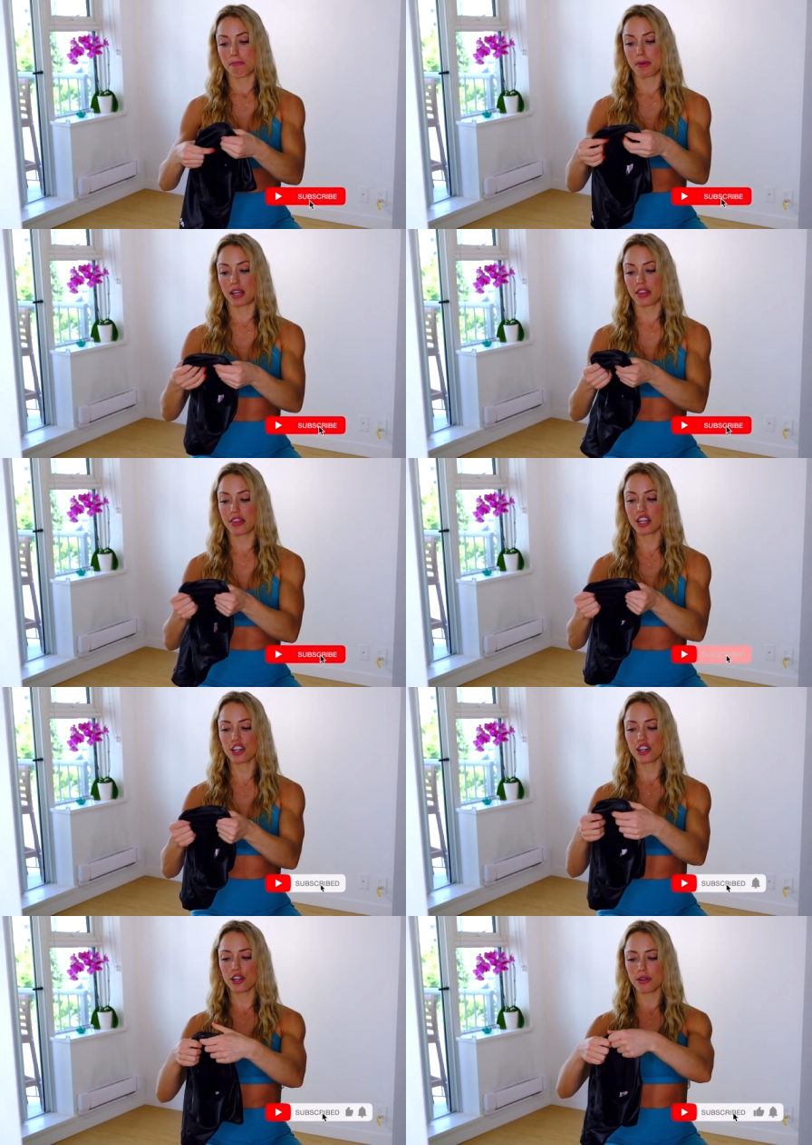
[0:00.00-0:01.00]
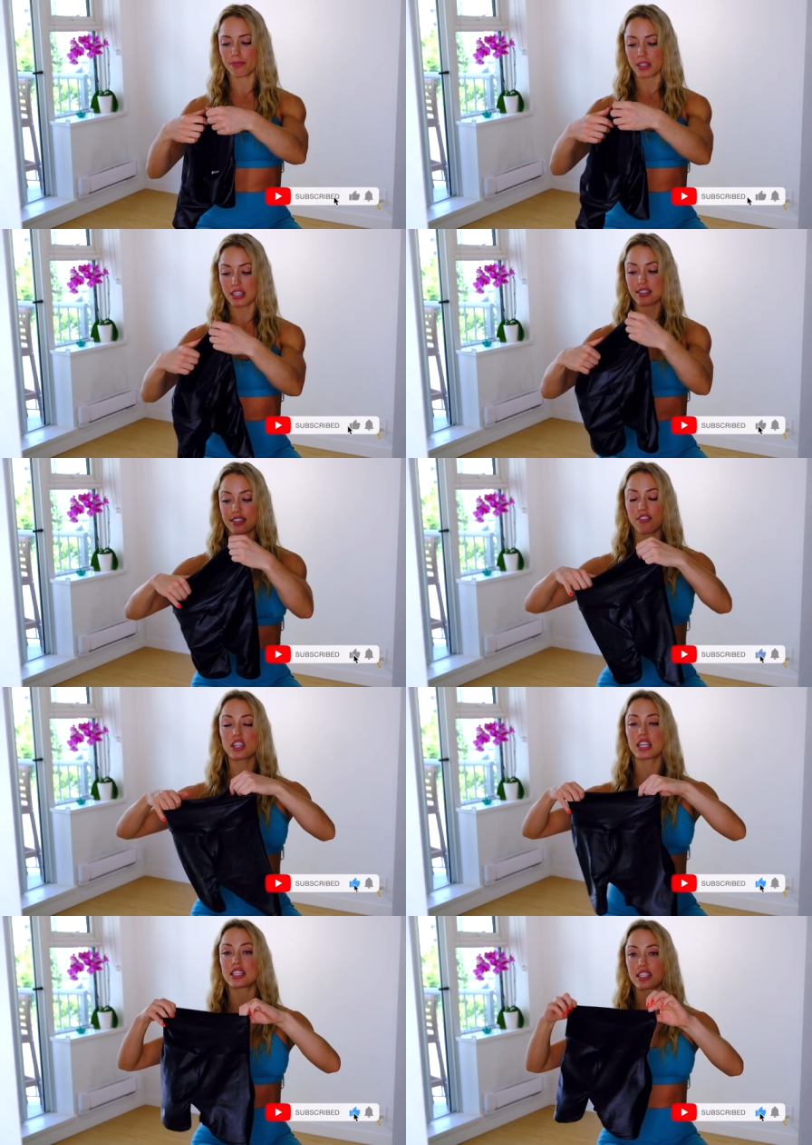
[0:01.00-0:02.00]
bit thicker. It's
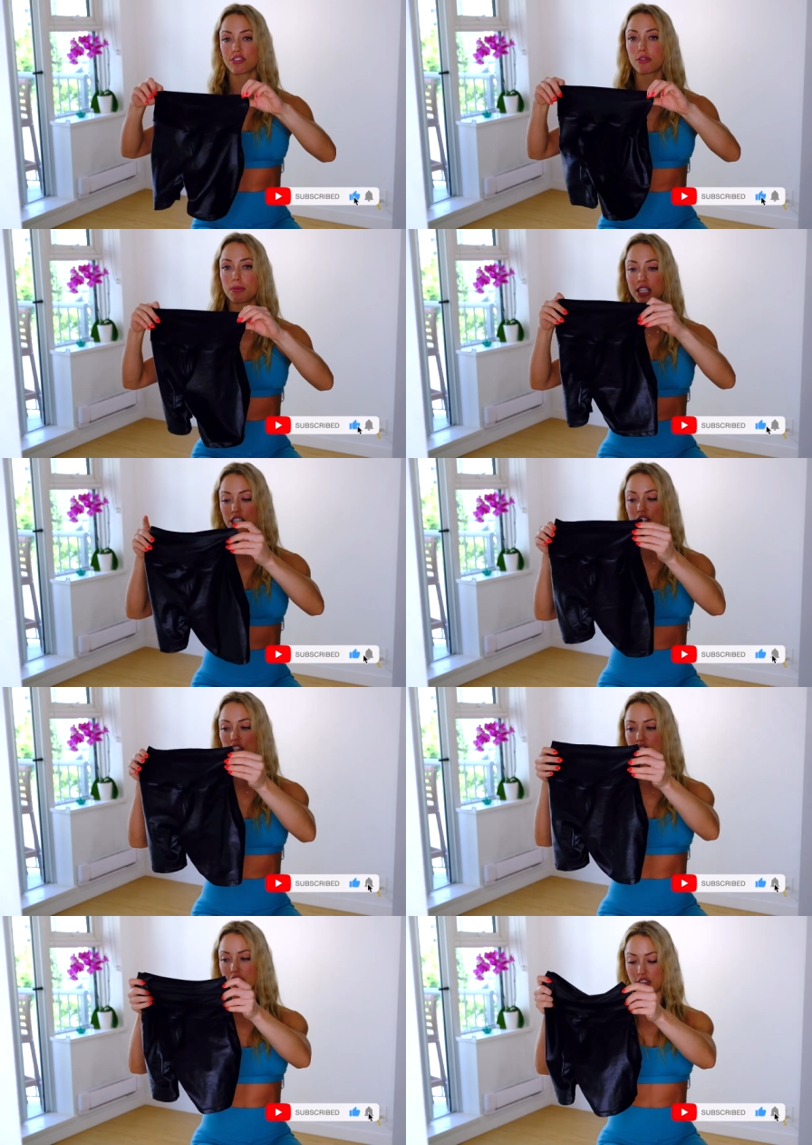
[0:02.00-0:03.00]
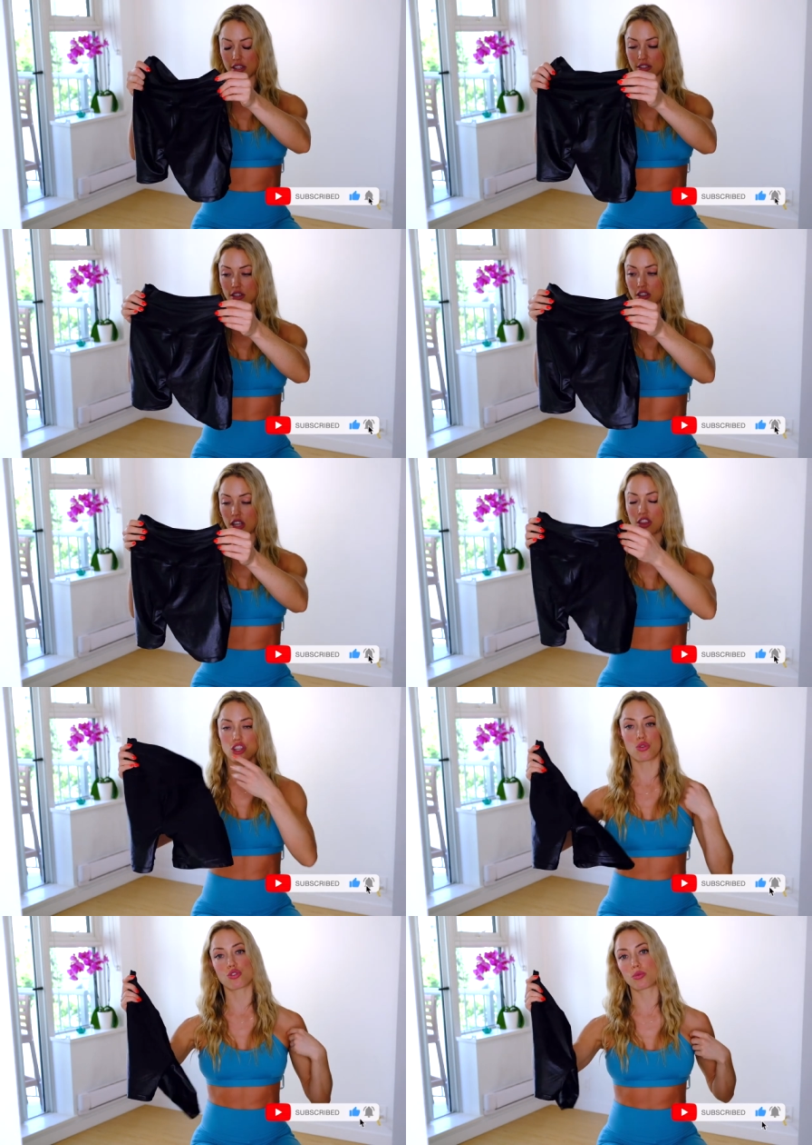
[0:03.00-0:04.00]
definitely a different material than, this, than the
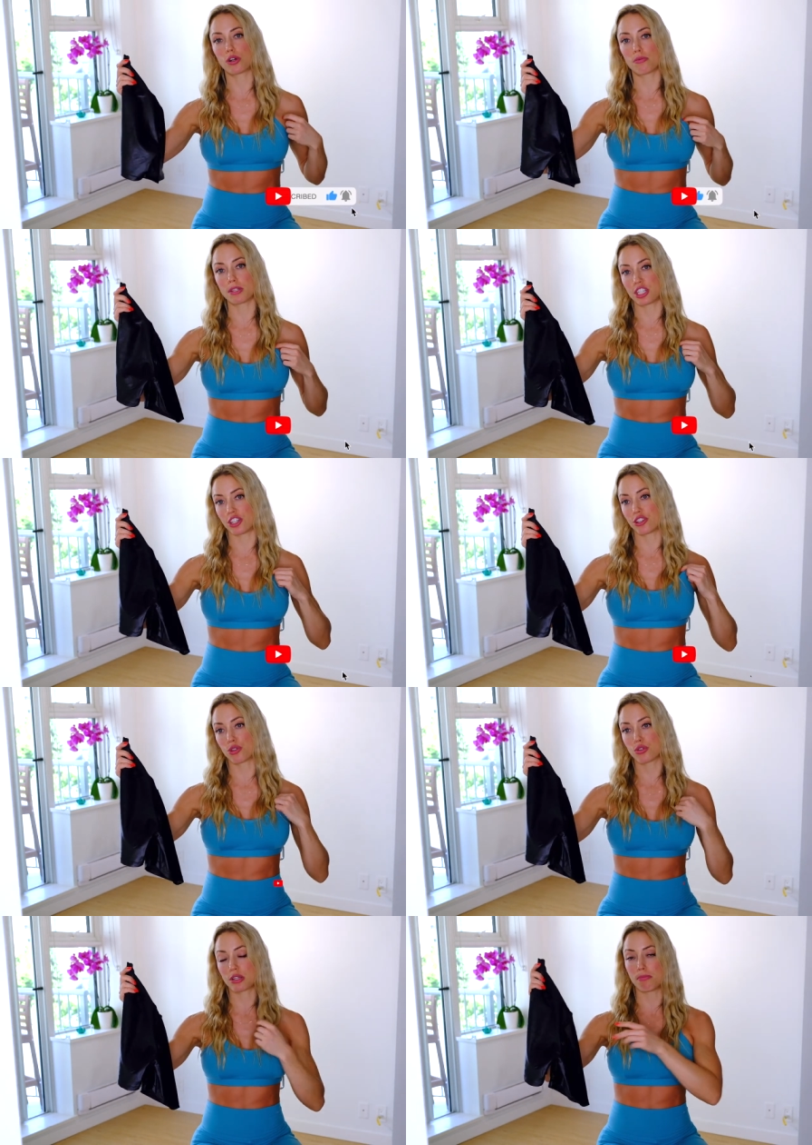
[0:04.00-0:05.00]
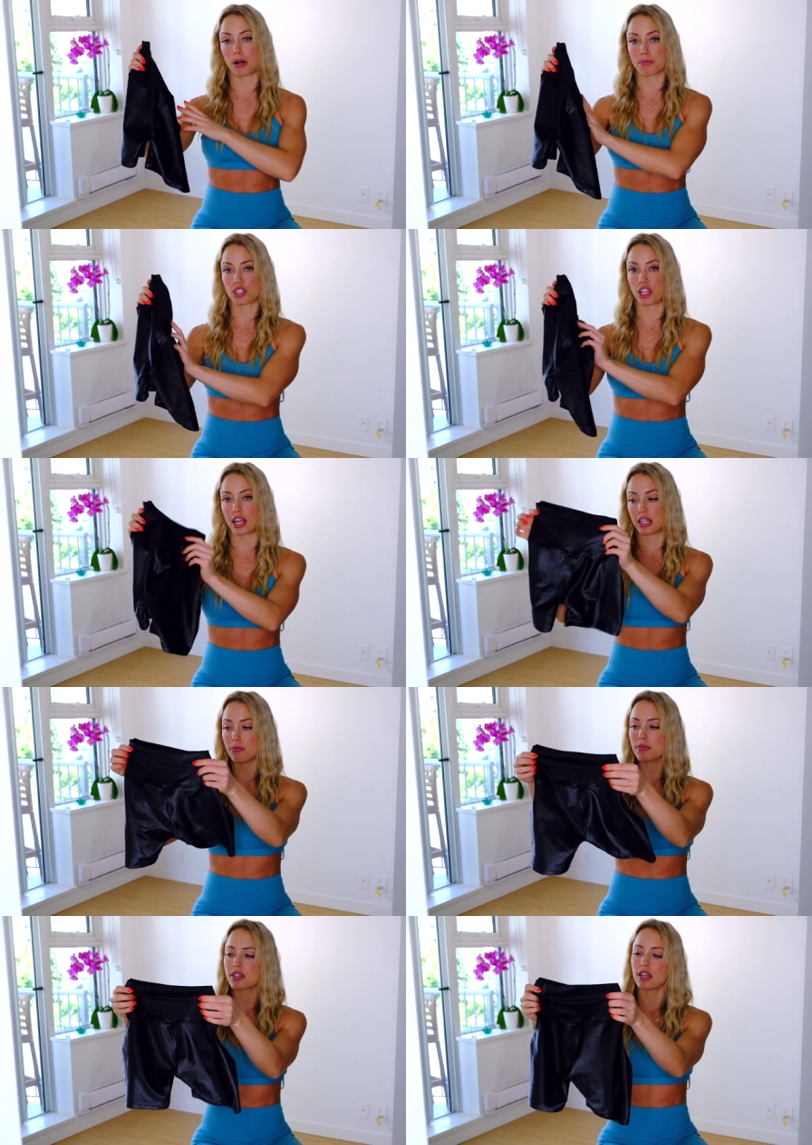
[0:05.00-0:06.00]
usual material used in bombshell
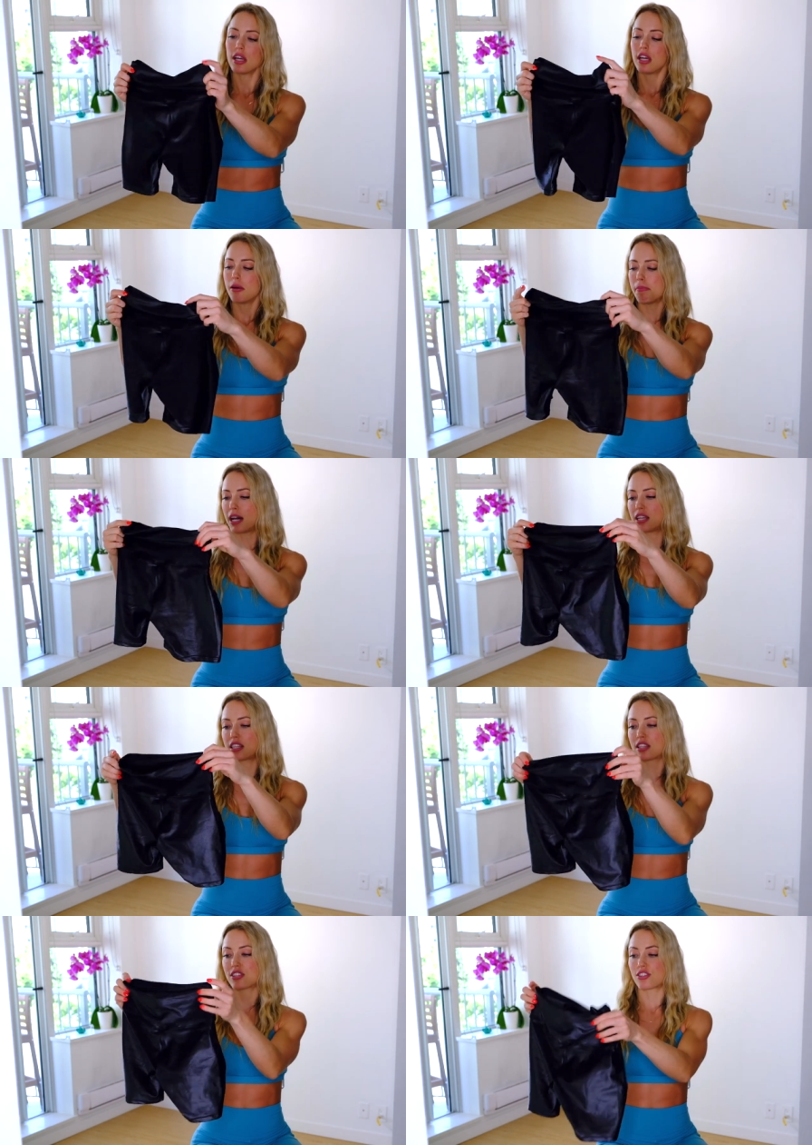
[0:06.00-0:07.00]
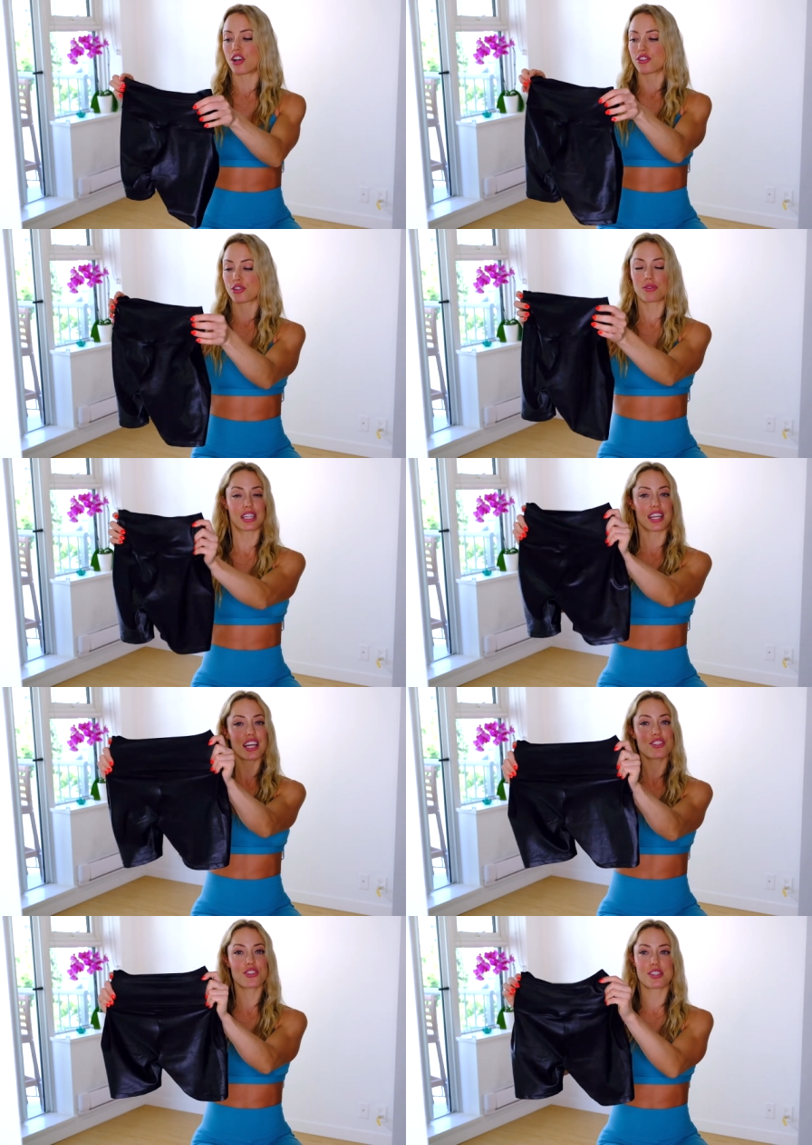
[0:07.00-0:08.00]
items, but this is also really
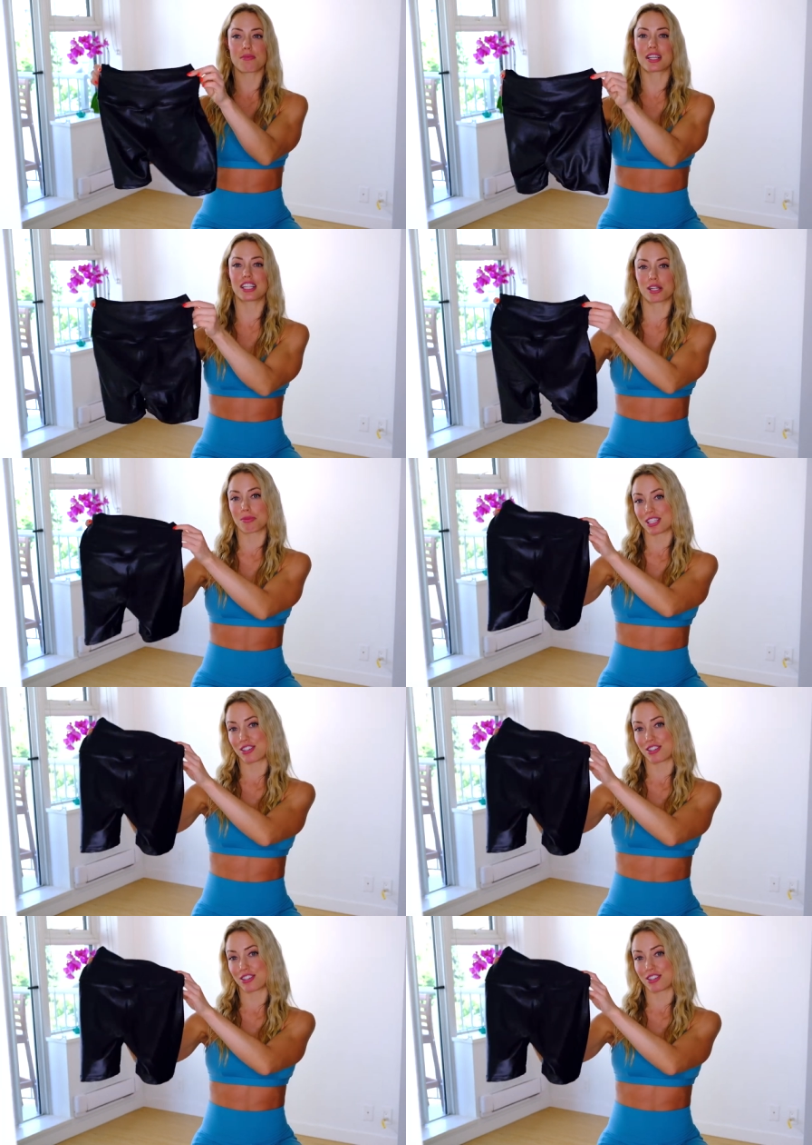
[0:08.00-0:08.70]
nice for something a little bit